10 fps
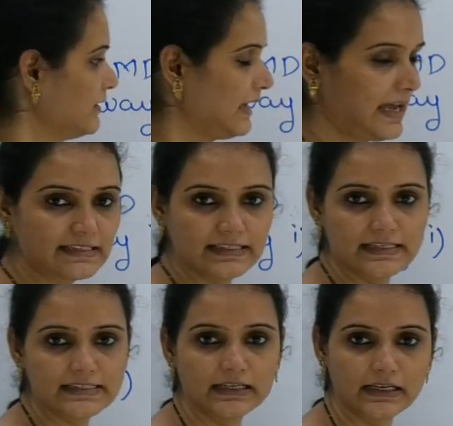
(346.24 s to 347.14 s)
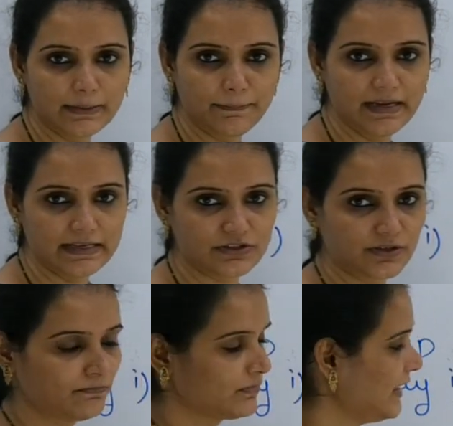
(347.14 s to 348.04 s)
S is replaced.
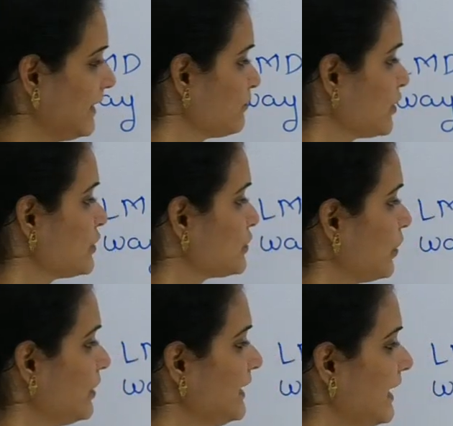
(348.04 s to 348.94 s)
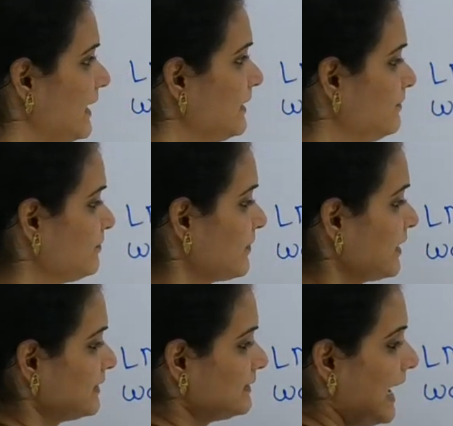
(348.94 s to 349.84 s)
Okay, so here
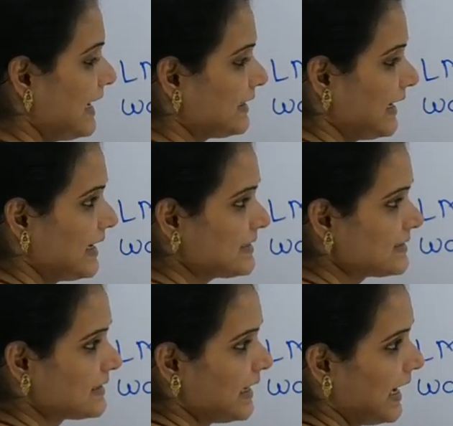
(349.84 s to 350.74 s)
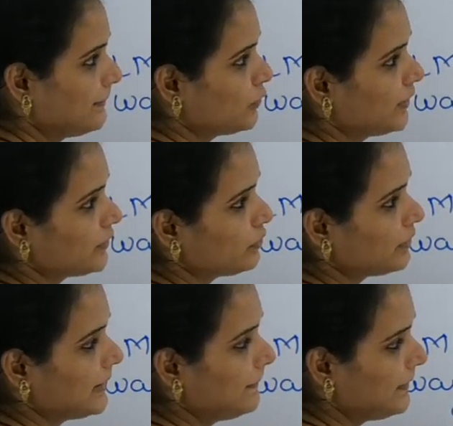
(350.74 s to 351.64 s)
that S I am going to
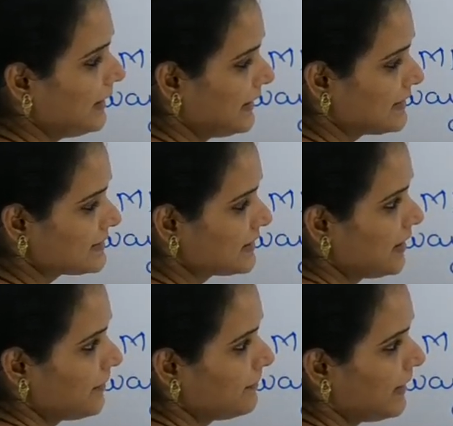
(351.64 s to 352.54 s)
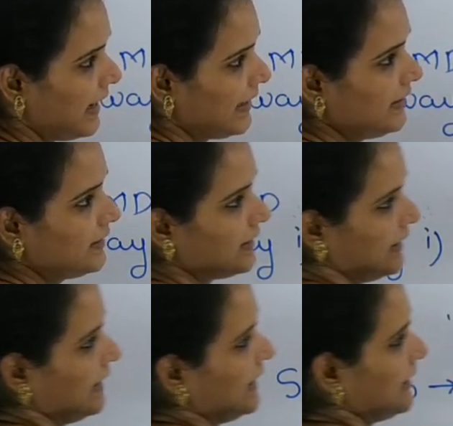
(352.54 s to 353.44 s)
replace by
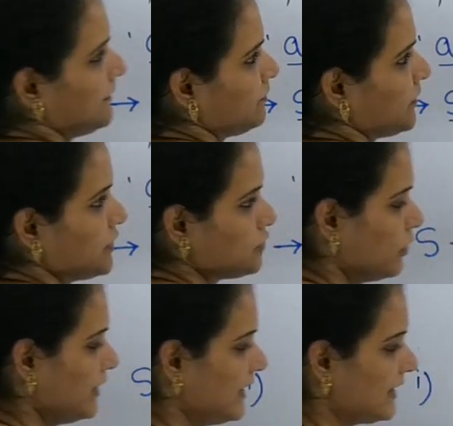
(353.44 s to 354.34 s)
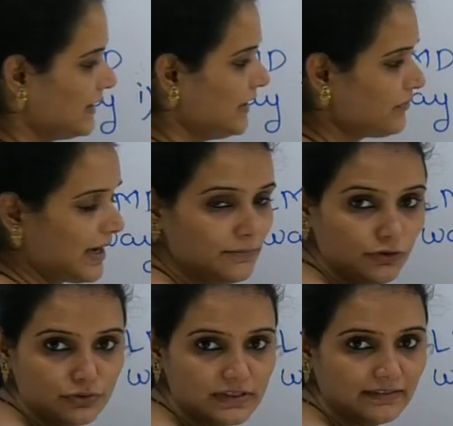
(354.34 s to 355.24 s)
A. So here if I am
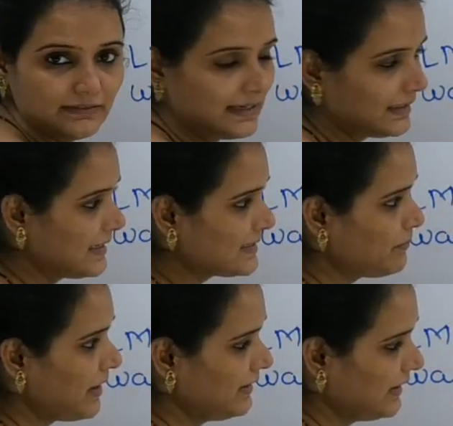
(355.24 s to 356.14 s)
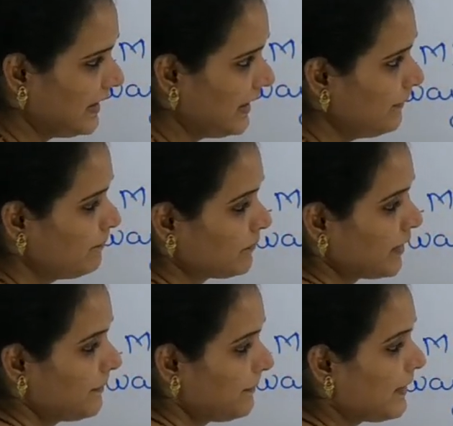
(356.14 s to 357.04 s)
using that S by A,
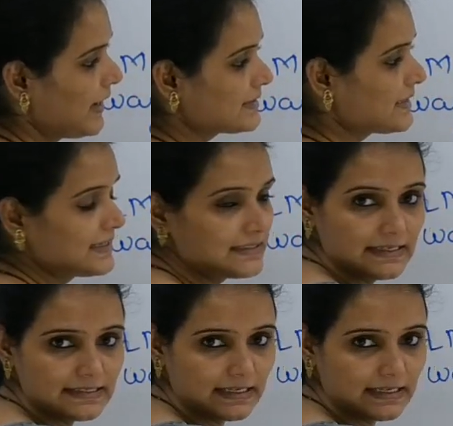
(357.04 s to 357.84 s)
plus S is